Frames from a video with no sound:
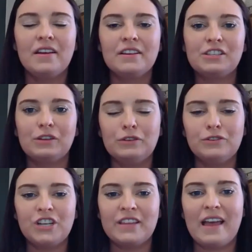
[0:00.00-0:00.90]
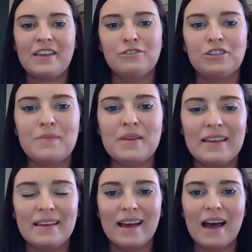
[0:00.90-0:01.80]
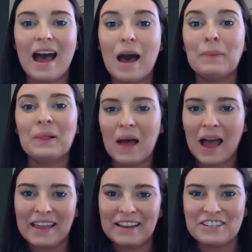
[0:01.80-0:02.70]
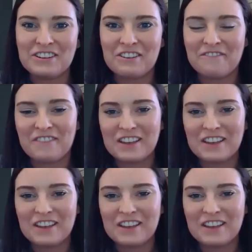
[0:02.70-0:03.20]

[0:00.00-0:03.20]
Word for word: solution that you should be applying to your